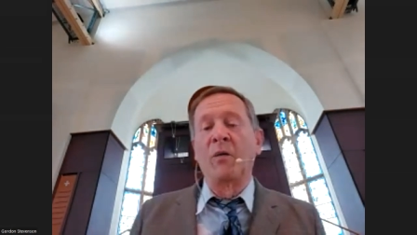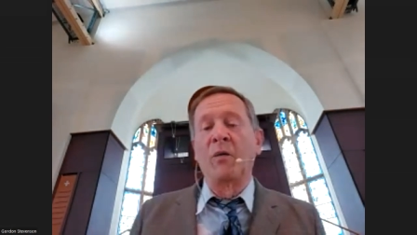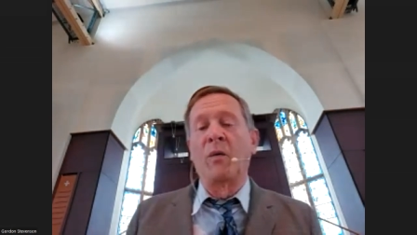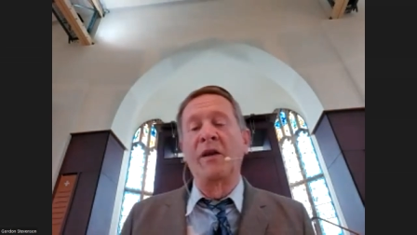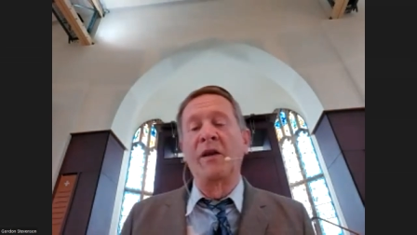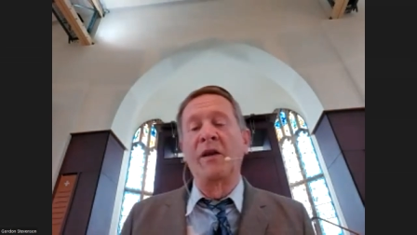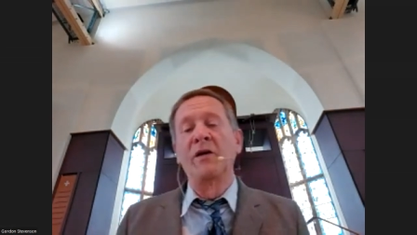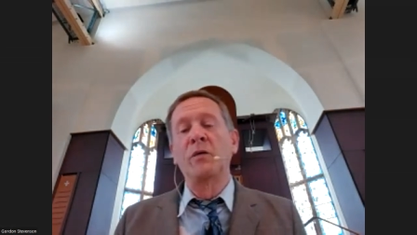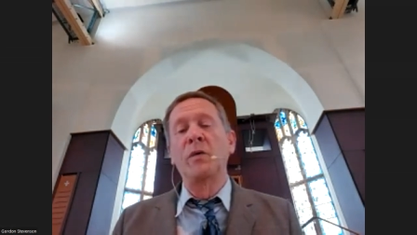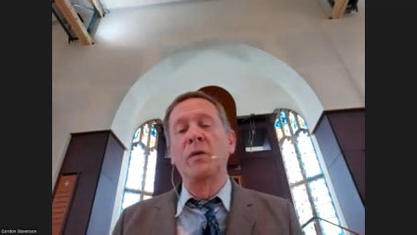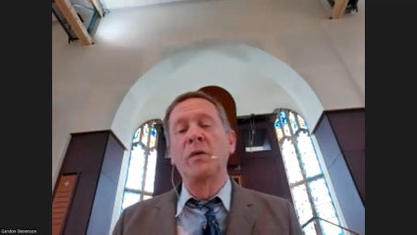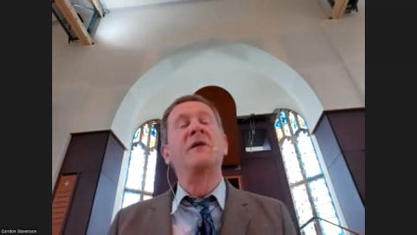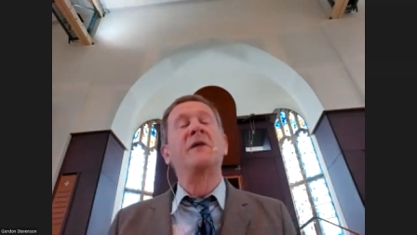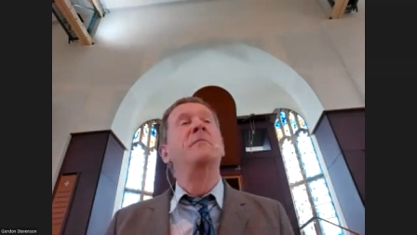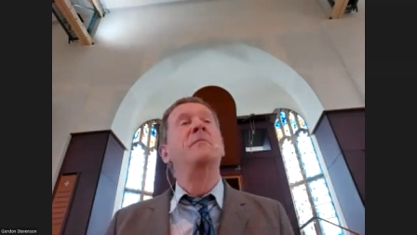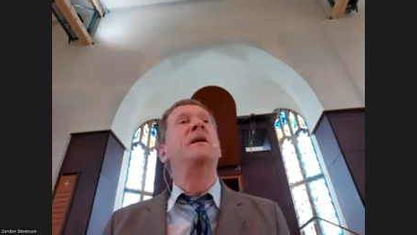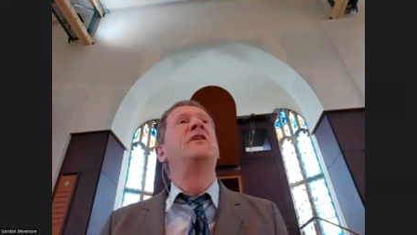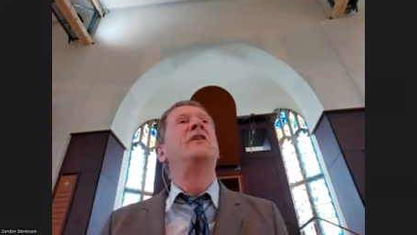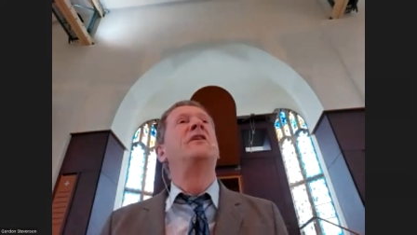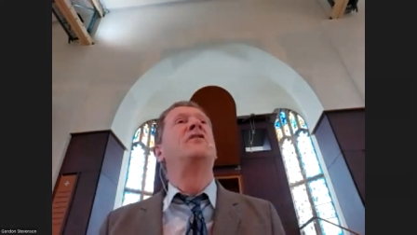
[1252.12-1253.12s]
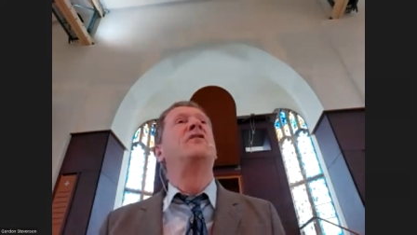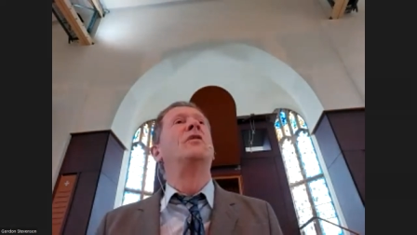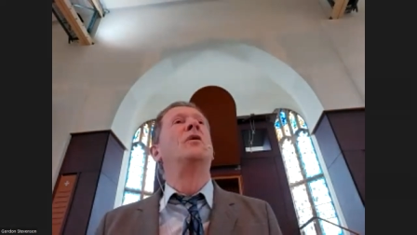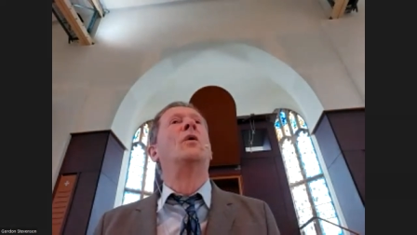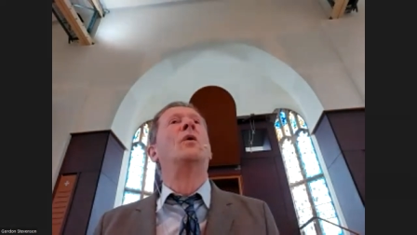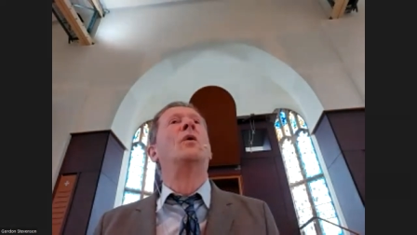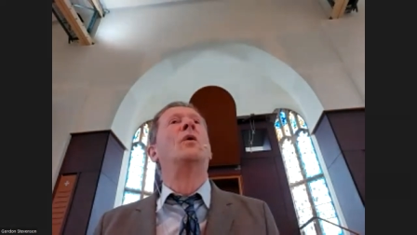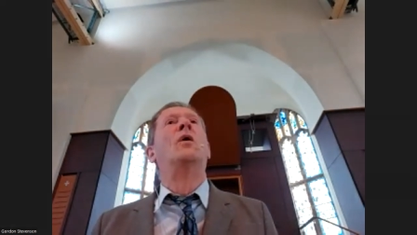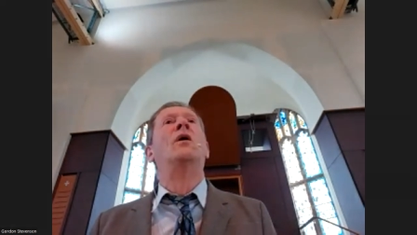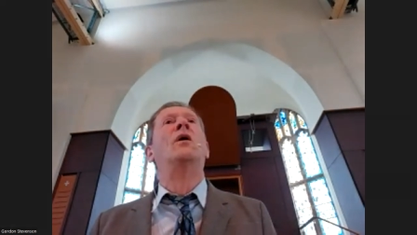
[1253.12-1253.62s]
One who we can be
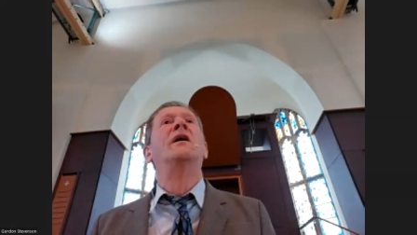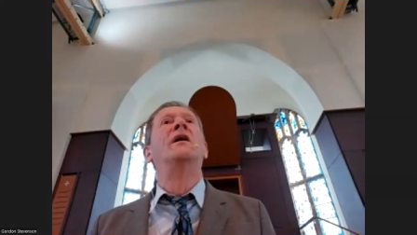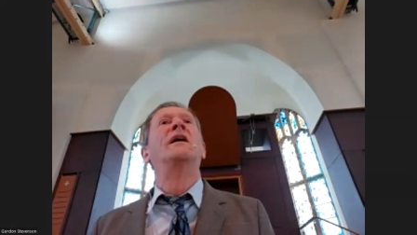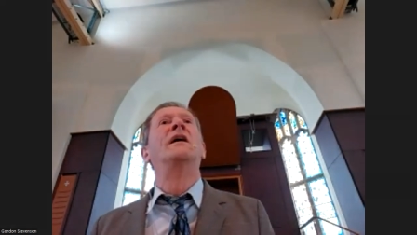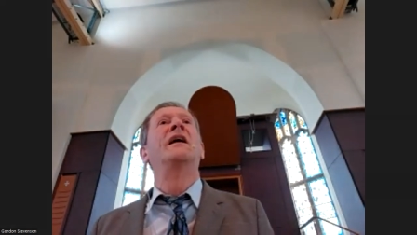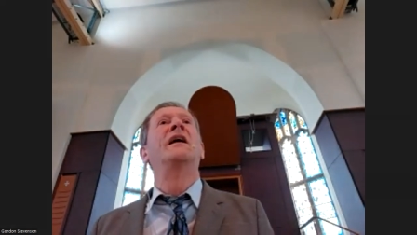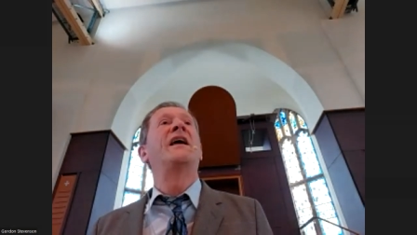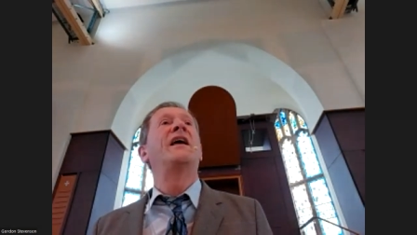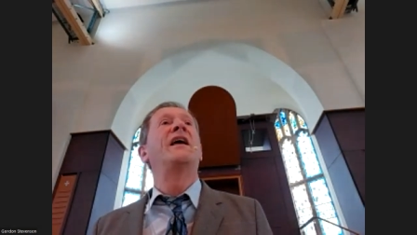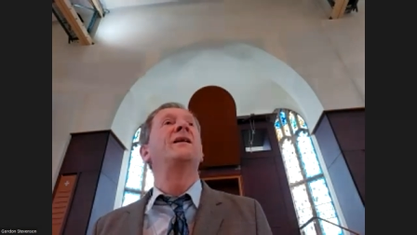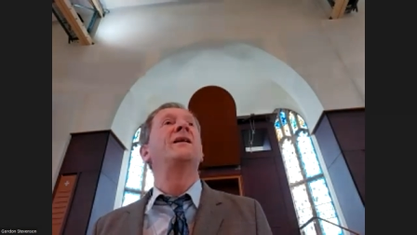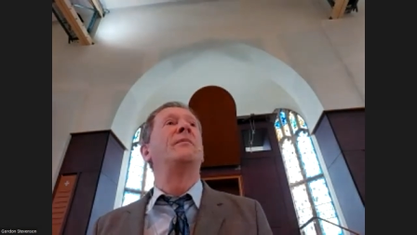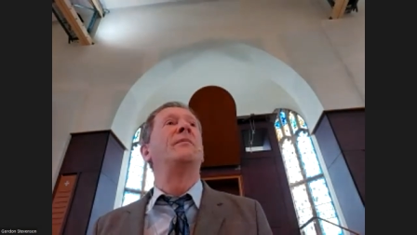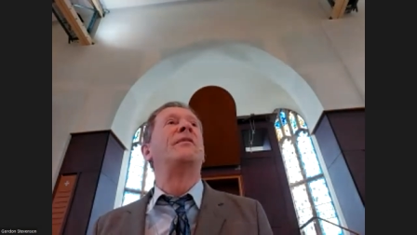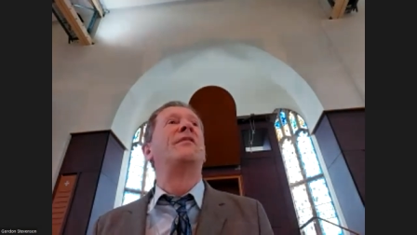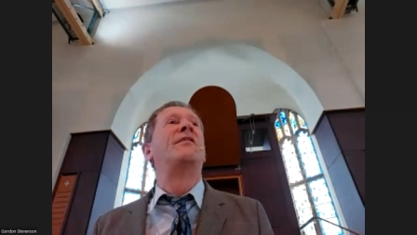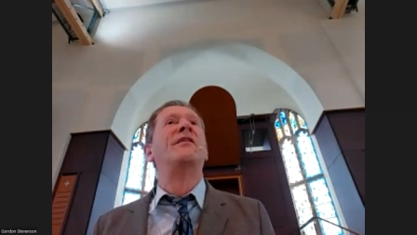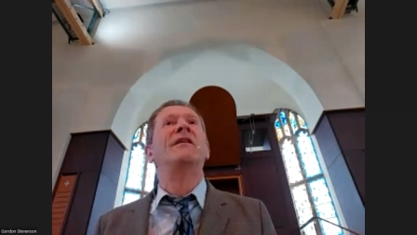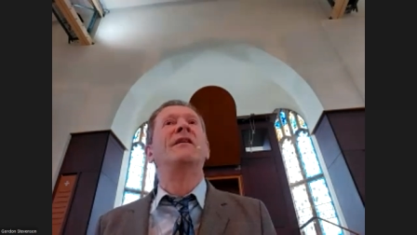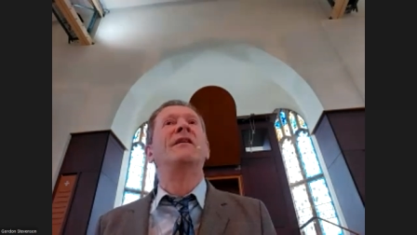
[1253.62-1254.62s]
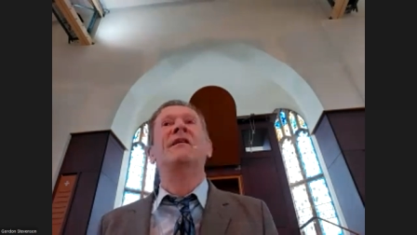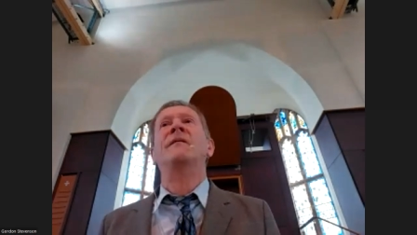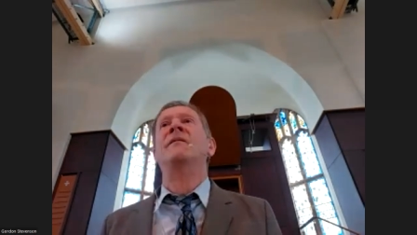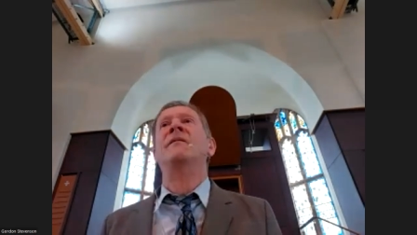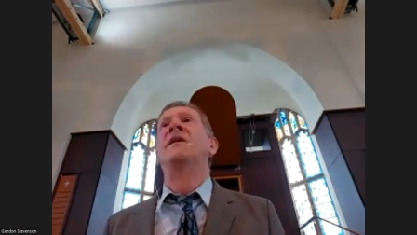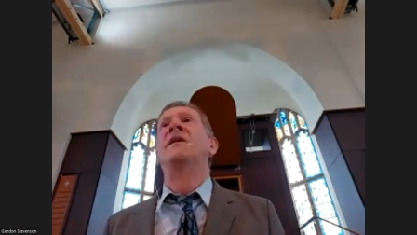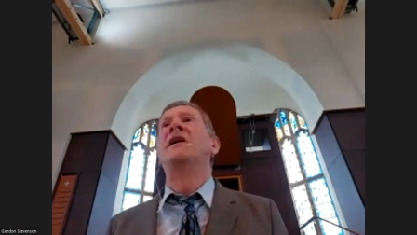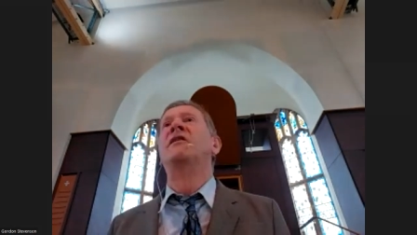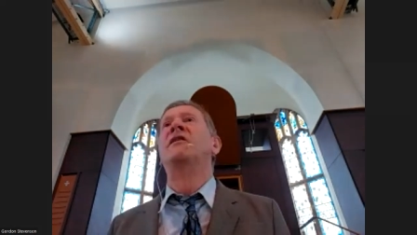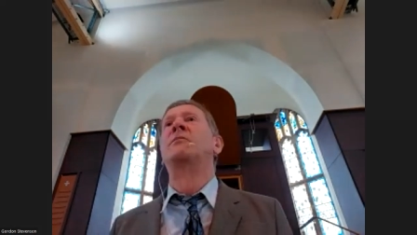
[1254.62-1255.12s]
sure keeps
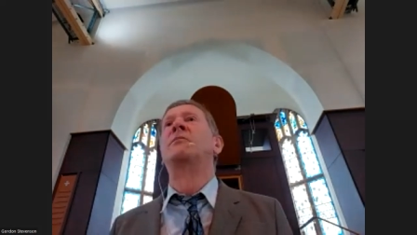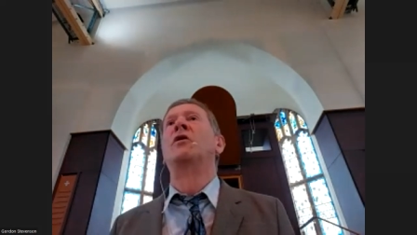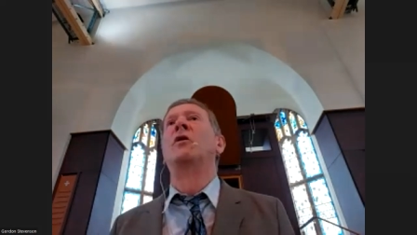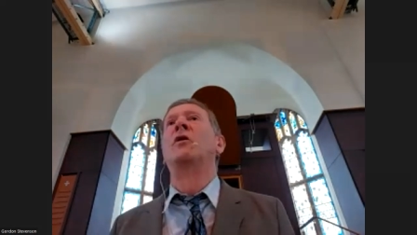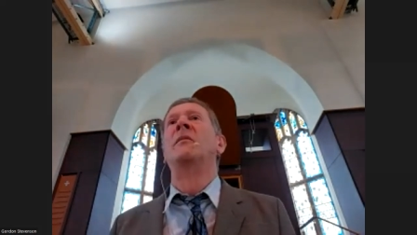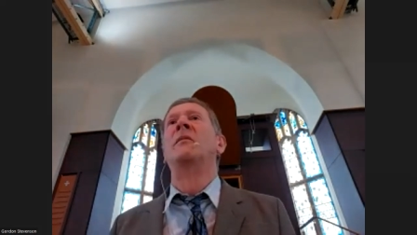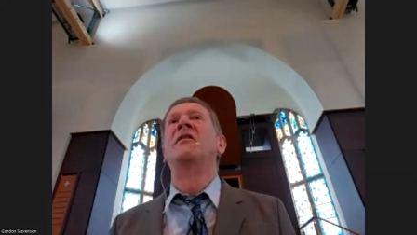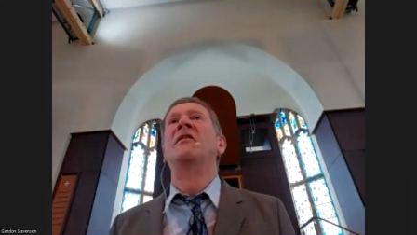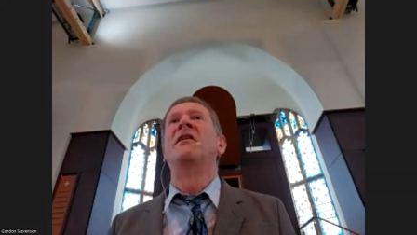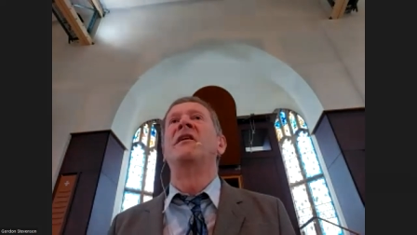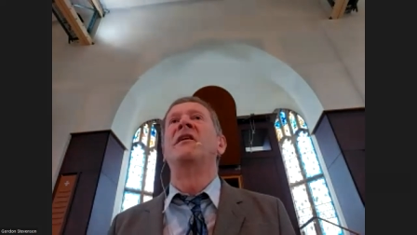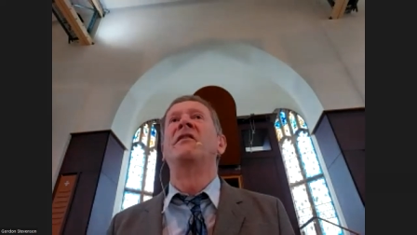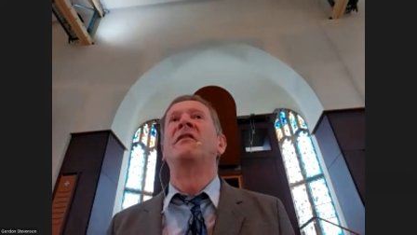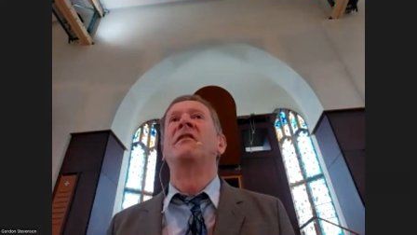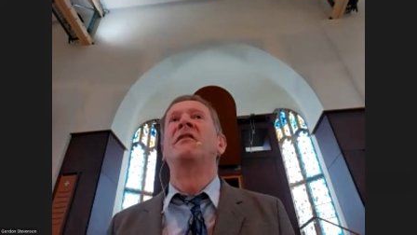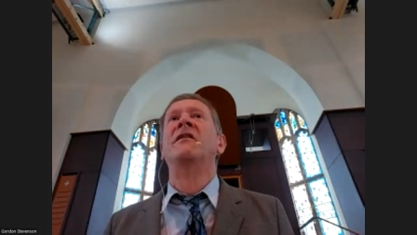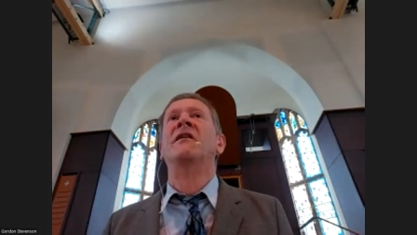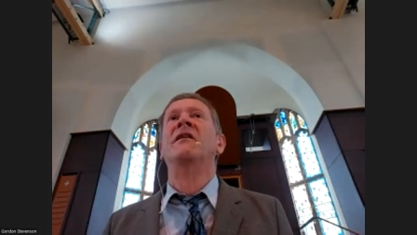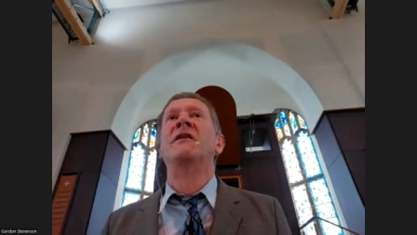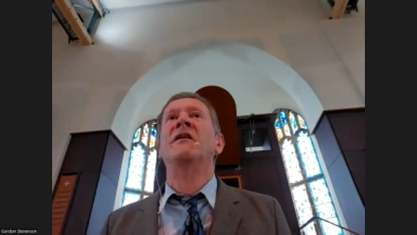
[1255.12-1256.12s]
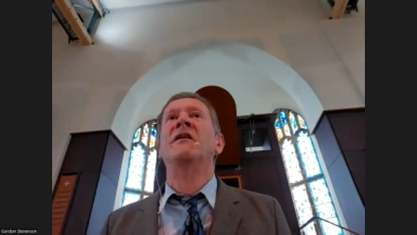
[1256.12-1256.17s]
his promises.